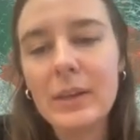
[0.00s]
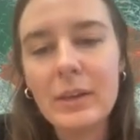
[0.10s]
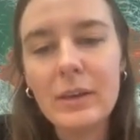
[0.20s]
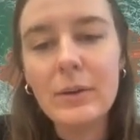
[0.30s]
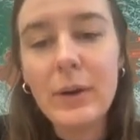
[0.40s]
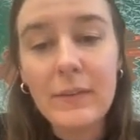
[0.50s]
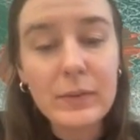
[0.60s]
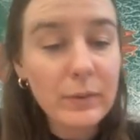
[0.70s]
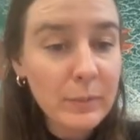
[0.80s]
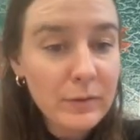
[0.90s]
You have
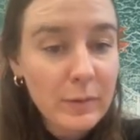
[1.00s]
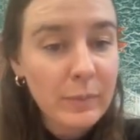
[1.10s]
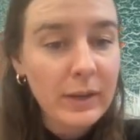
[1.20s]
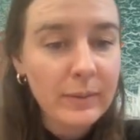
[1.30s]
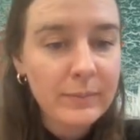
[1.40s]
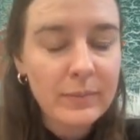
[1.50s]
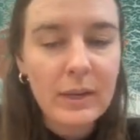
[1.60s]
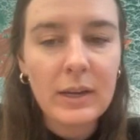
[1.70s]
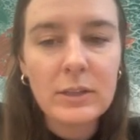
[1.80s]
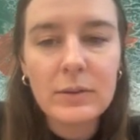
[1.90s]
to remove something.
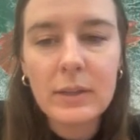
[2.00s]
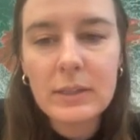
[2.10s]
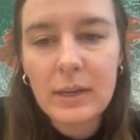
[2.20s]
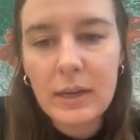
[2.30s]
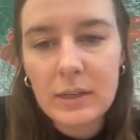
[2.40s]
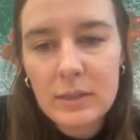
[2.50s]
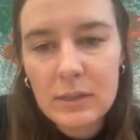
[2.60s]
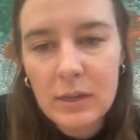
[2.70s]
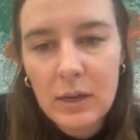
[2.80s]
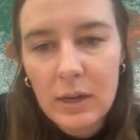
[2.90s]
And so in this case,
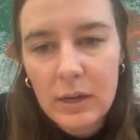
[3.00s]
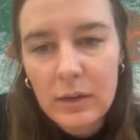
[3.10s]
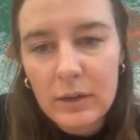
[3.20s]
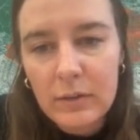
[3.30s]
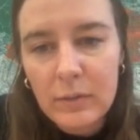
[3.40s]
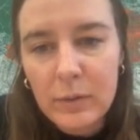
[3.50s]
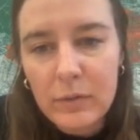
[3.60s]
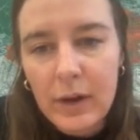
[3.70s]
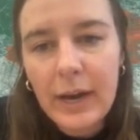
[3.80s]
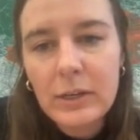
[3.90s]
you're going to remove
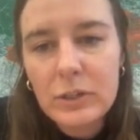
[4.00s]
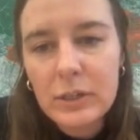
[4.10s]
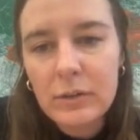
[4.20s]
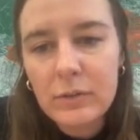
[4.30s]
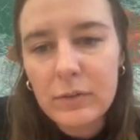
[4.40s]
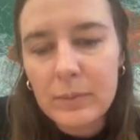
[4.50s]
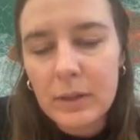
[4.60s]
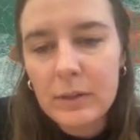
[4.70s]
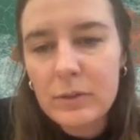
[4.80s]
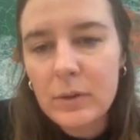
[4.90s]
a hydrogen from the
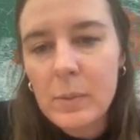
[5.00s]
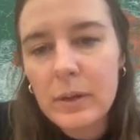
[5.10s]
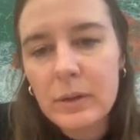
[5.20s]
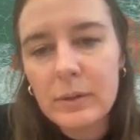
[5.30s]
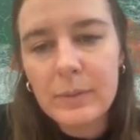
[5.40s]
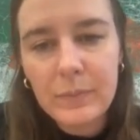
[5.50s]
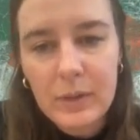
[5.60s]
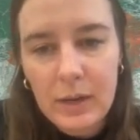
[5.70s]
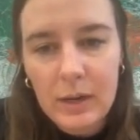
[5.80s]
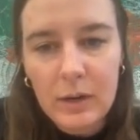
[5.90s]
glycerol molecule
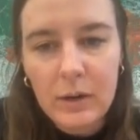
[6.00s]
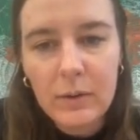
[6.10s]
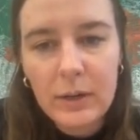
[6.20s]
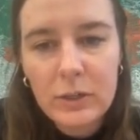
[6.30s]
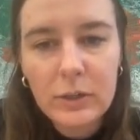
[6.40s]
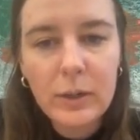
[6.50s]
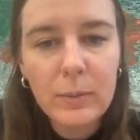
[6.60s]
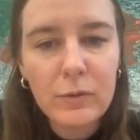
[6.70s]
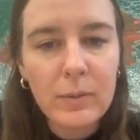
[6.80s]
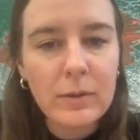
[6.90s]
and an OH
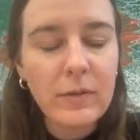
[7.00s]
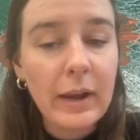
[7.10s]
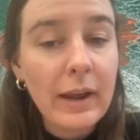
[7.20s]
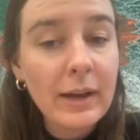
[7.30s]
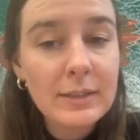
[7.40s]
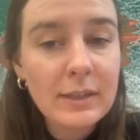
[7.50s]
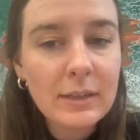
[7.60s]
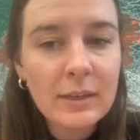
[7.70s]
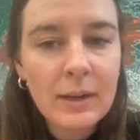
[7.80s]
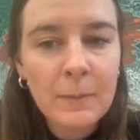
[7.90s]
group from the fatty acid.
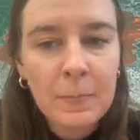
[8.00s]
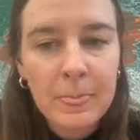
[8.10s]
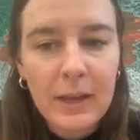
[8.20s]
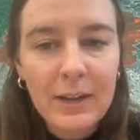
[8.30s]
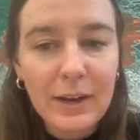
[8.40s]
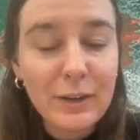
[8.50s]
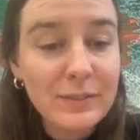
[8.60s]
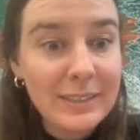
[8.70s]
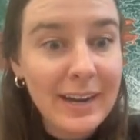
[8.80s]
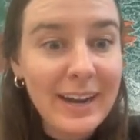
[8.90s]
And now
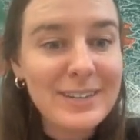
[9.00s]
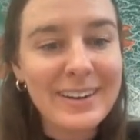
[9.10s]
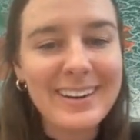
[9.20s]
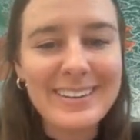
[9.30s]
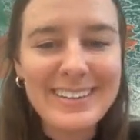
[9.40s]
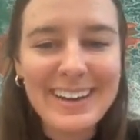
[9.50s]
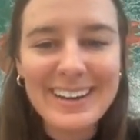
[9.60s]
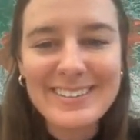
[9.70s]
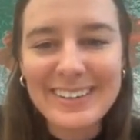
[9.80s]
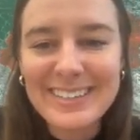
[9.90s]
you've dehydrated.
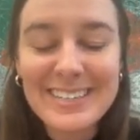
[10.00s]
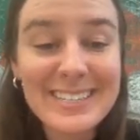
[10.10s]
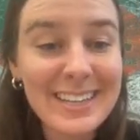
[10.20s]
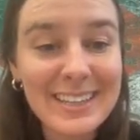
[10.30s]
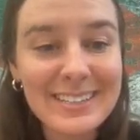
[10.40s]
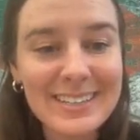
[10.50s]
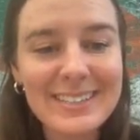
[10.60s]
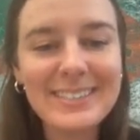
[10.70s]
Dehydration synthesis.